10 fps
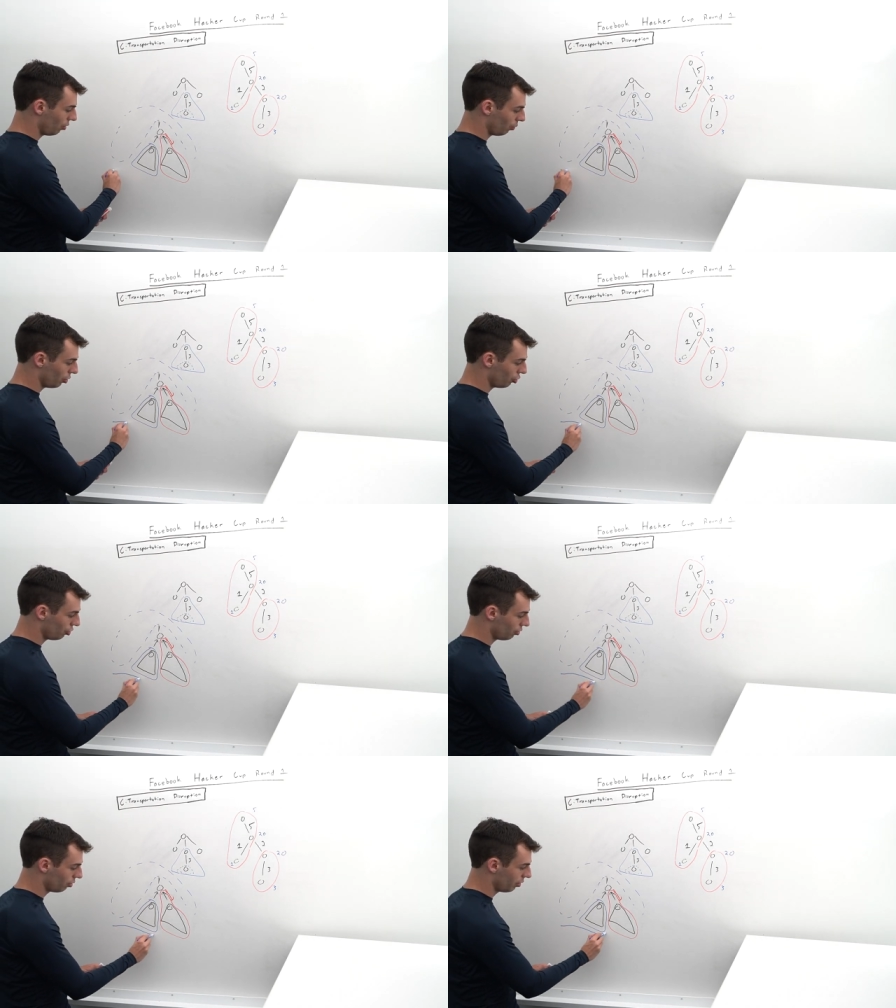
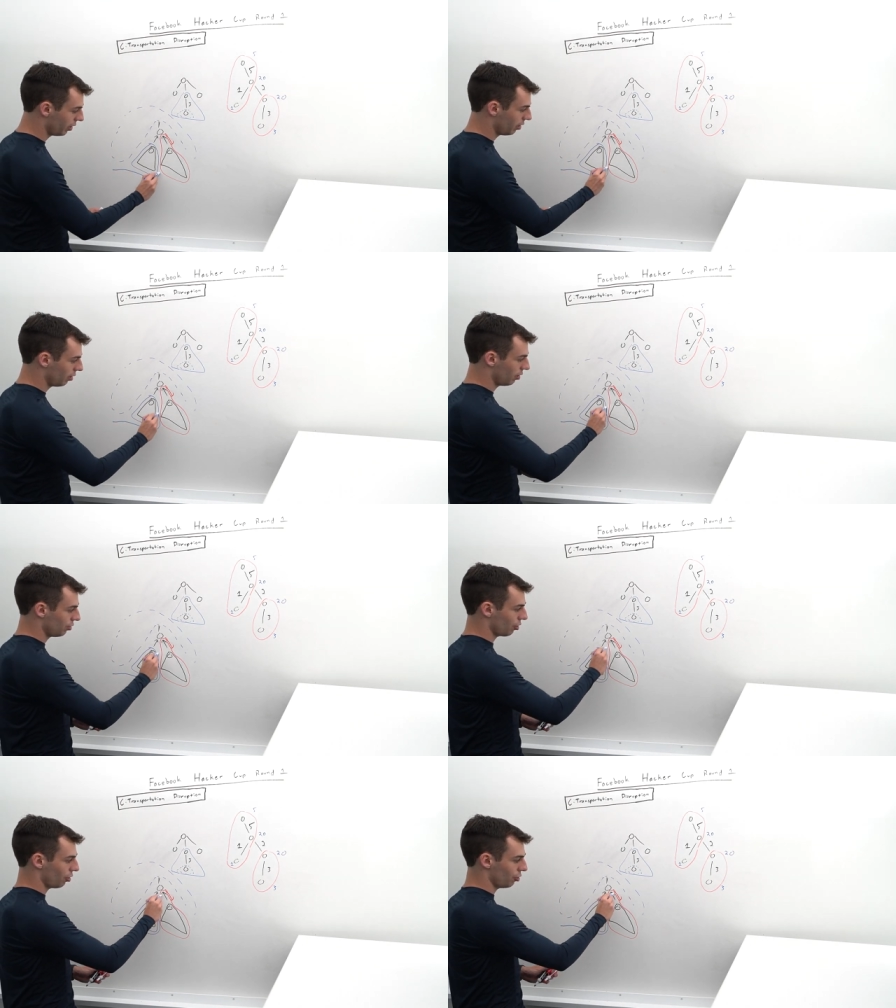which,
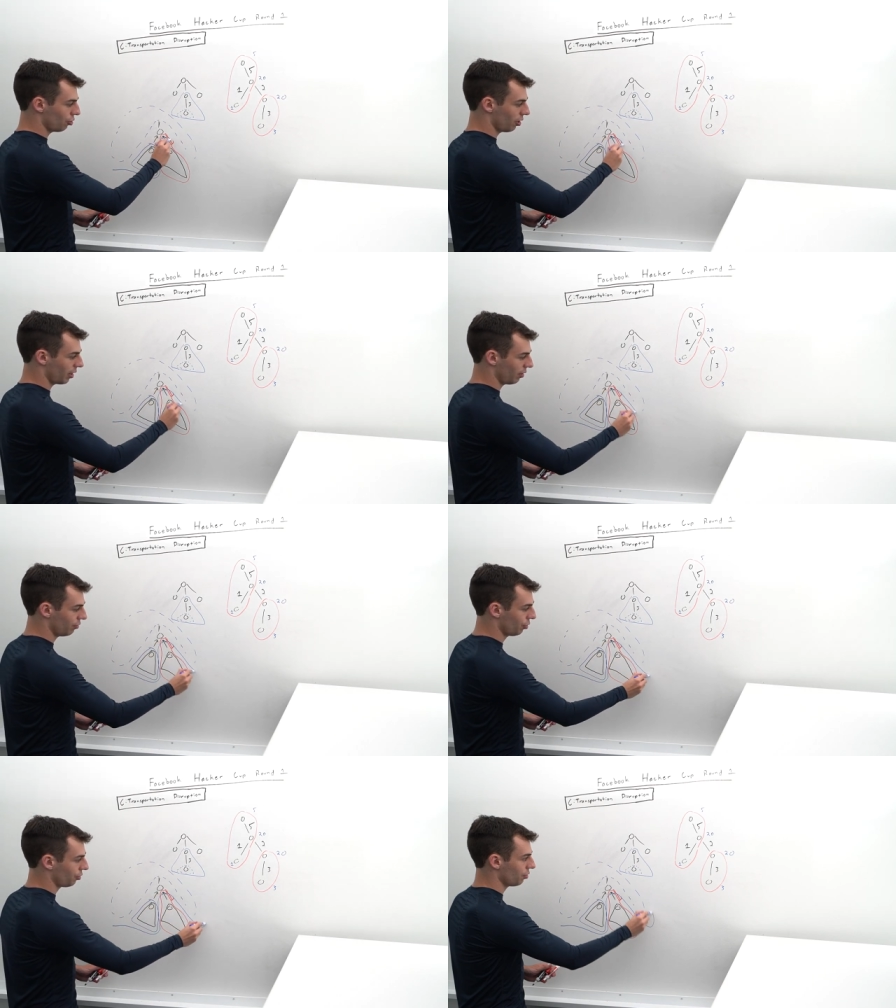sorry to draw a lot of
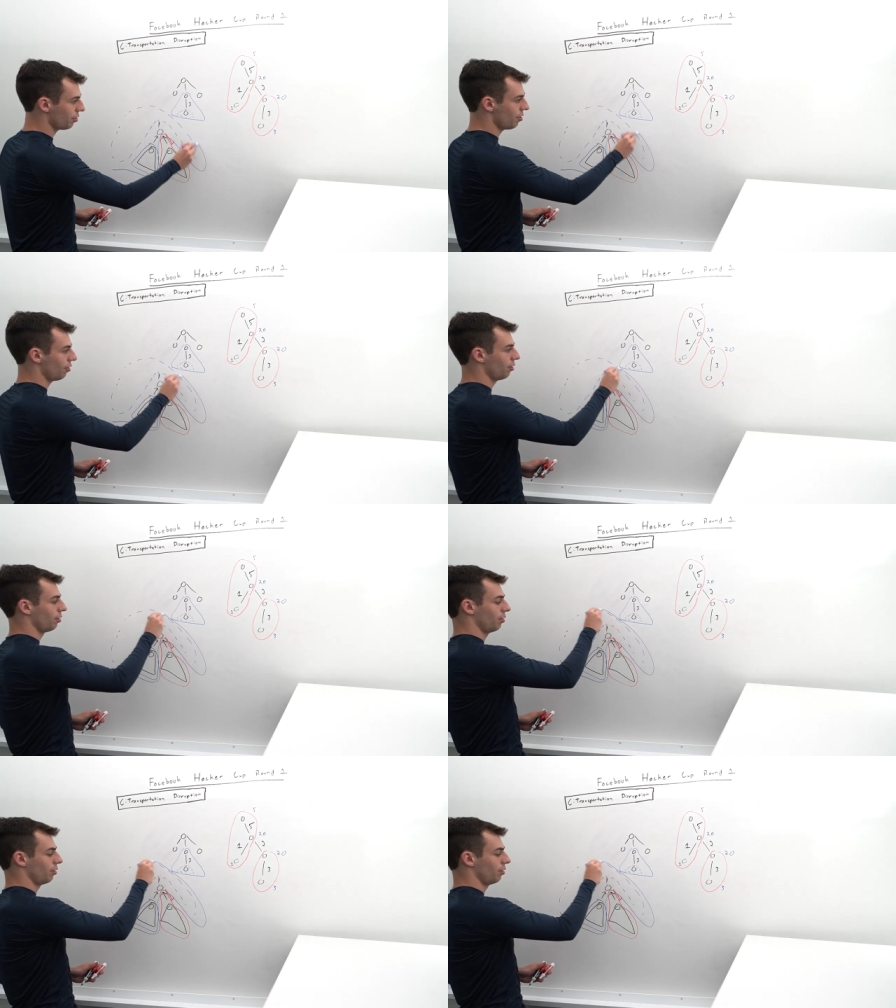circles here,